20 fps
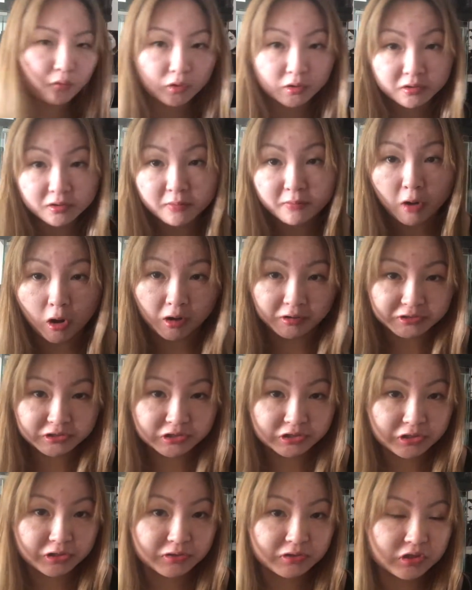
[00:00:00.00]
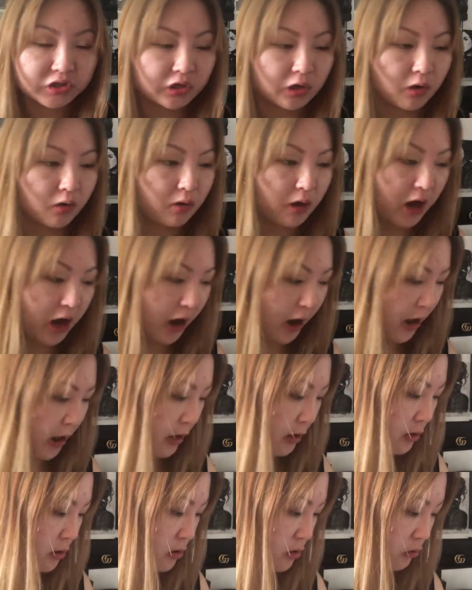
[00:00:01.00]
worn them also, so
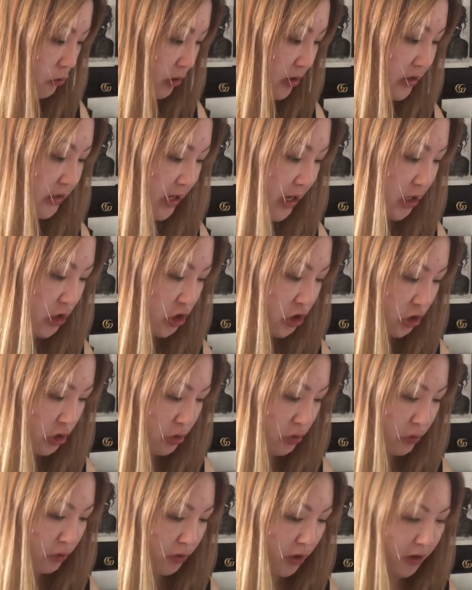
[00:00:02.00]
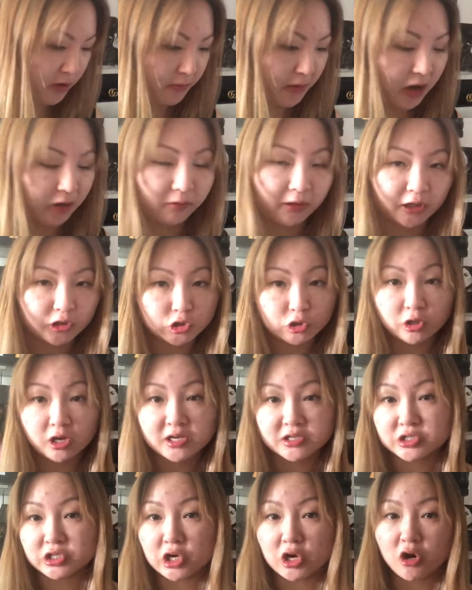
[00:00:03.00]
once I do wear them, I'll let you
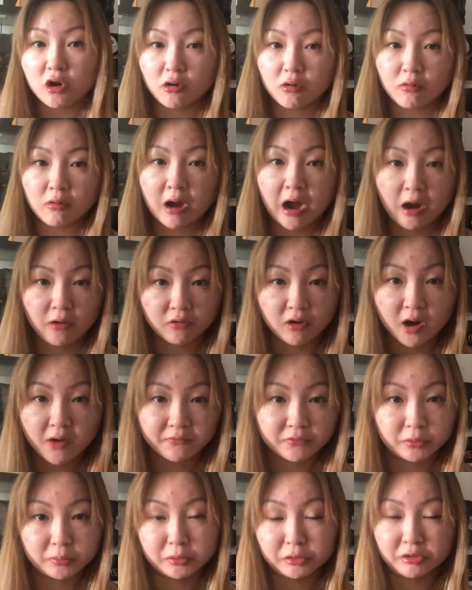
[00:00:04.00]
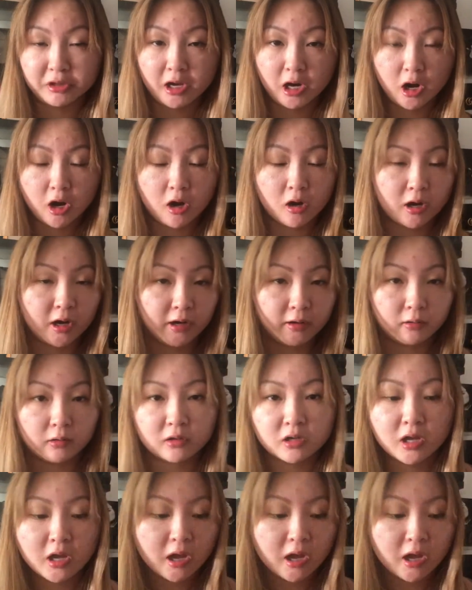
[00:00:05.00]
guys know how comfortable they are and